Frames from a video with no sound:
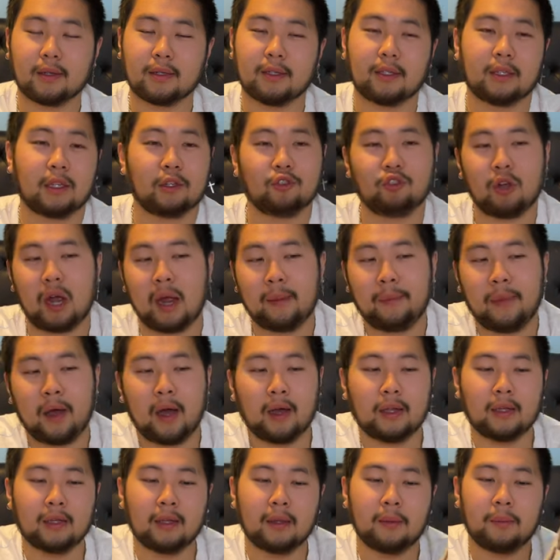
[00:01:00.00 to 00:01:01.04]
There's a tripod
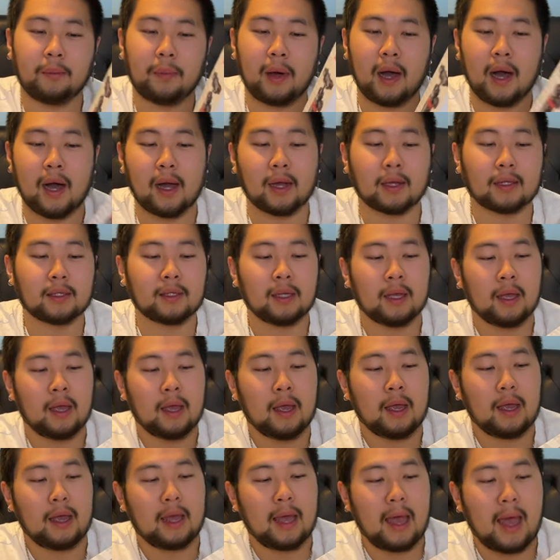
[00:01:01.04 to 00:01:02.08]
in a box.
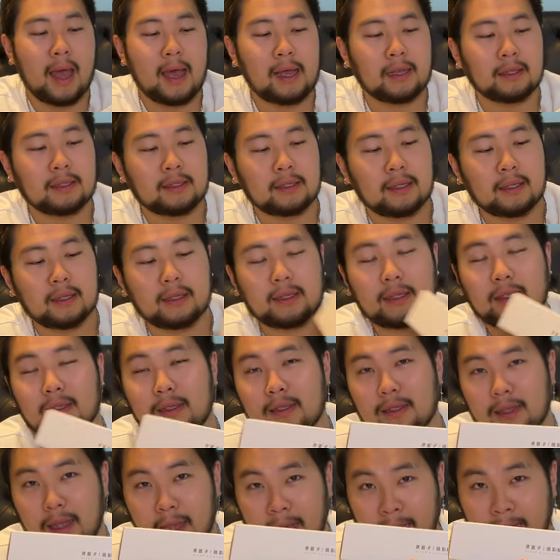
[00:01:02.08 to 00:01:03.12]
It has
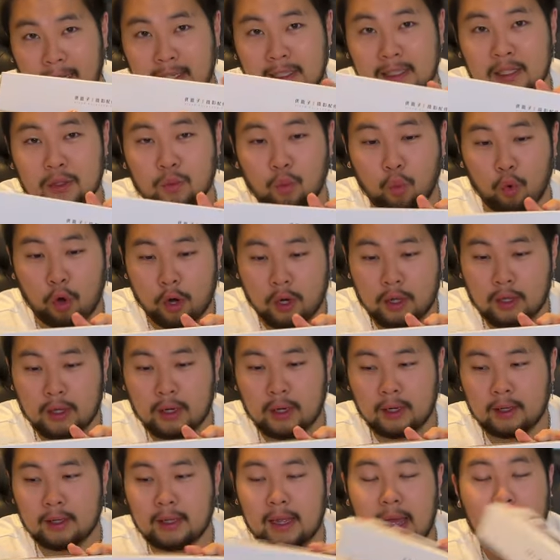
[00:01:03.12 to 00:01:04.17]
Asian wording
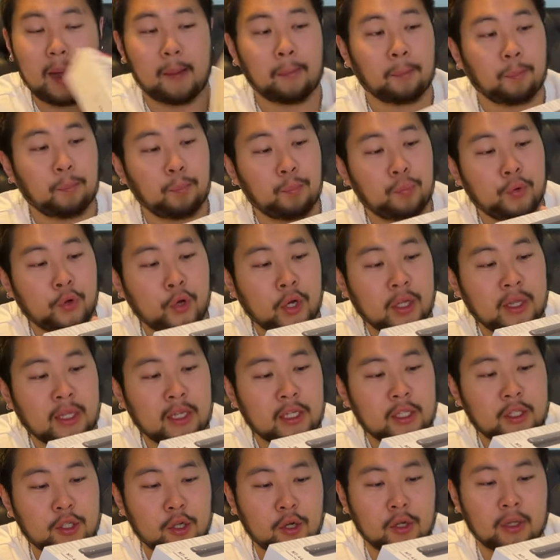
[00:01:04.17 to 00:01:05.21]
on it. I'm pretty
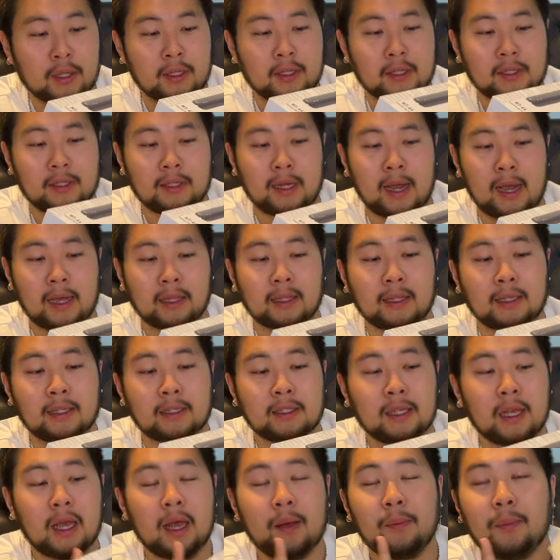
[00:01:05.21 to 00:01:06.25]
sure this is Chinese,
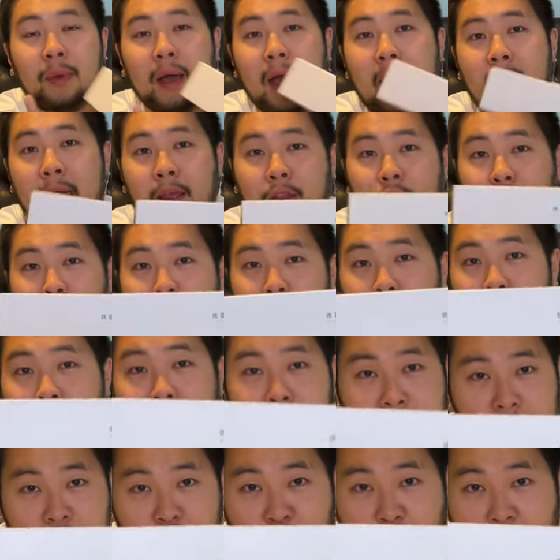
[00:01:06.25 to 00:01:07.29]
but I don't want to
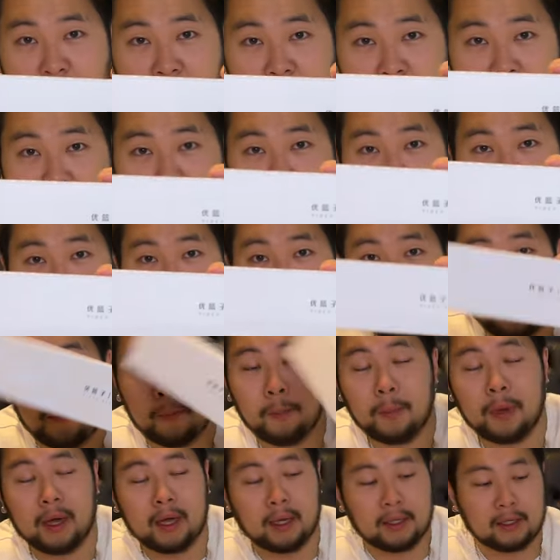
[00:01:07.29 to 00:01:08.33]
be wrong.
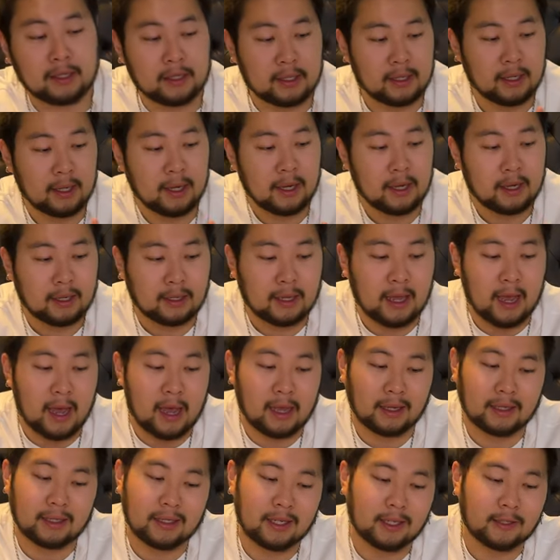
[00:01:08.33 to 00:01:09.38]
But yeah, it
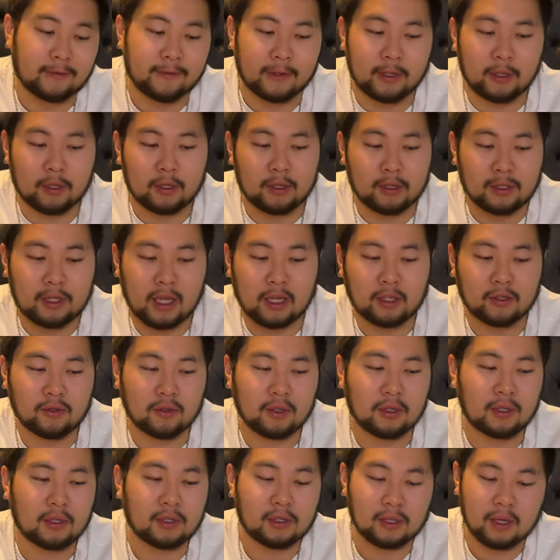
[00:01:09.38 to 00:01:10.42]
just has video
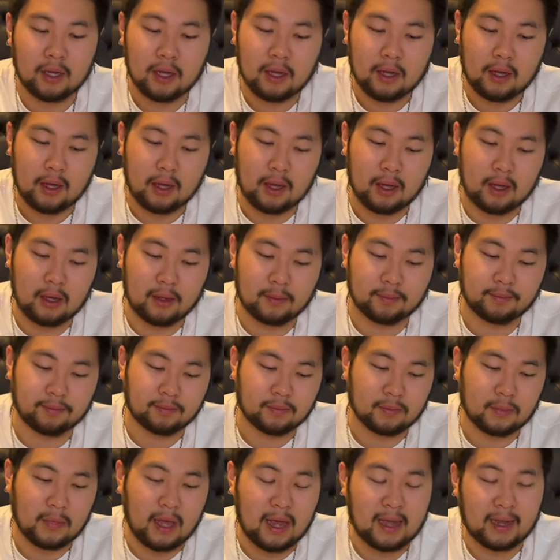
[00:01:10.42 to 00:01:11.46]
accessories.
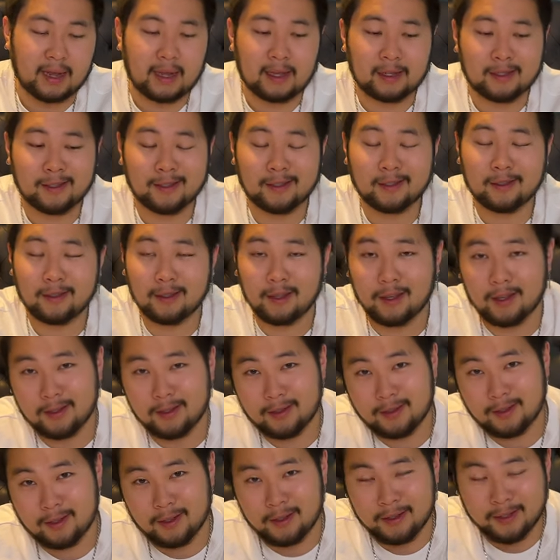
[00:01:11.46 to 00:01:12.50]
I guess
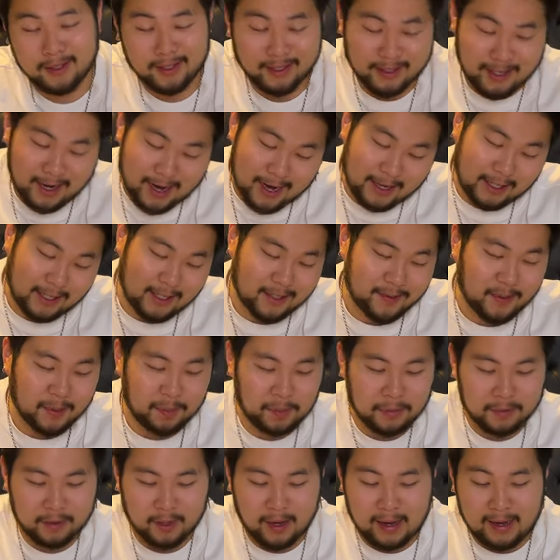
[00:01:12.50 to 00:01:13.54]
those Chinese
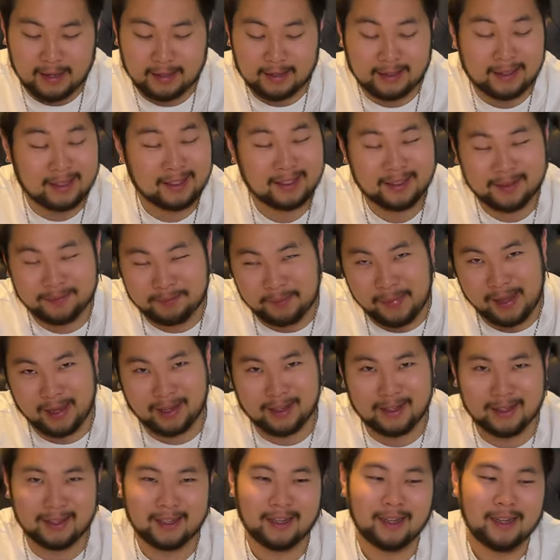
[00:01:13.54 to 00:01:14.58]
people know how to make
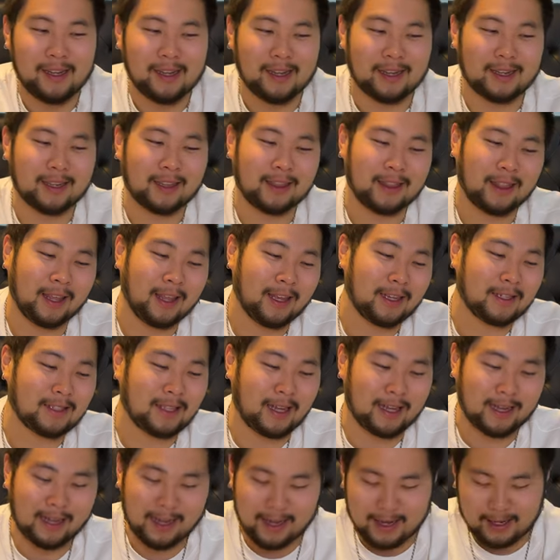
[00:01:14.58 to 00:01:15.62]
good things, I
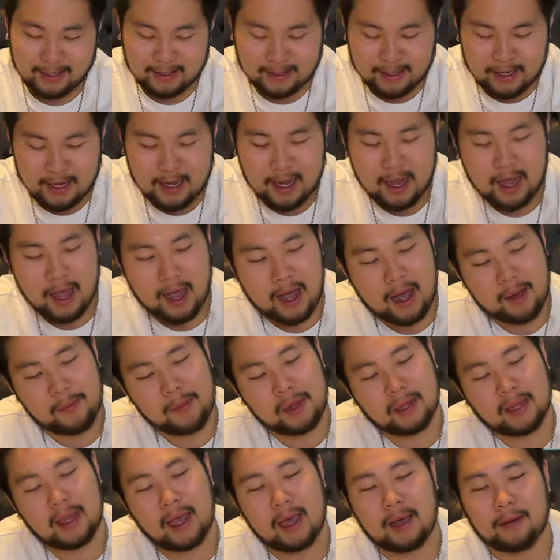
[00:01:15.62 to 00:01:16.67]
guess. But
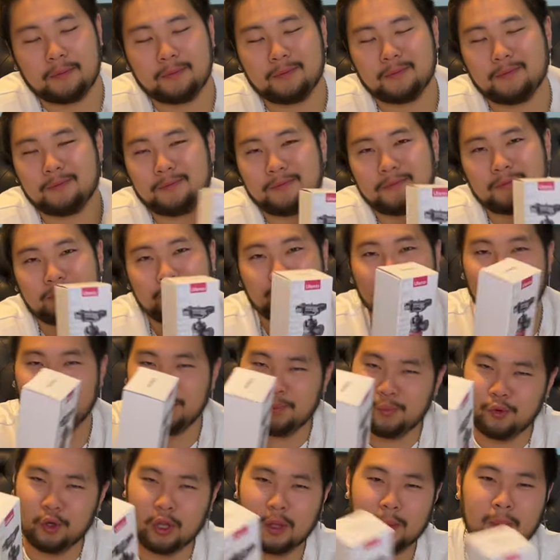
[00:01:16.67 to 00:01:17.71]
yeah,
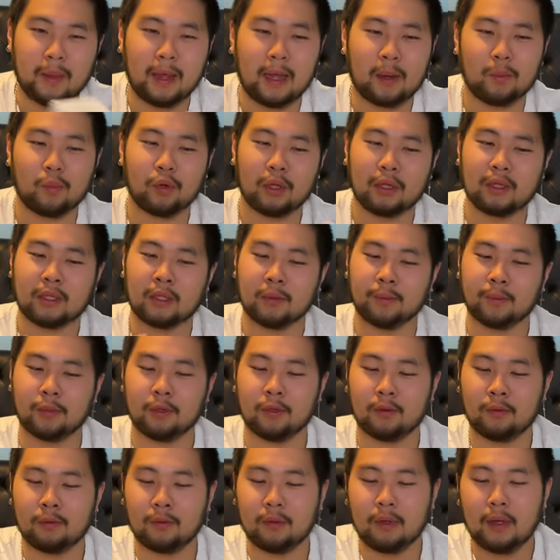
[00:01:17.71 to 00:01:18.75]
pretty plain, pretty
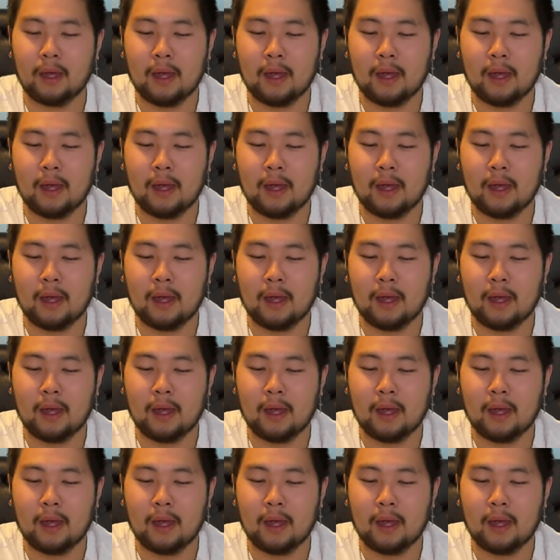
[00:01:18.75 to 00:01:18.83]
simple.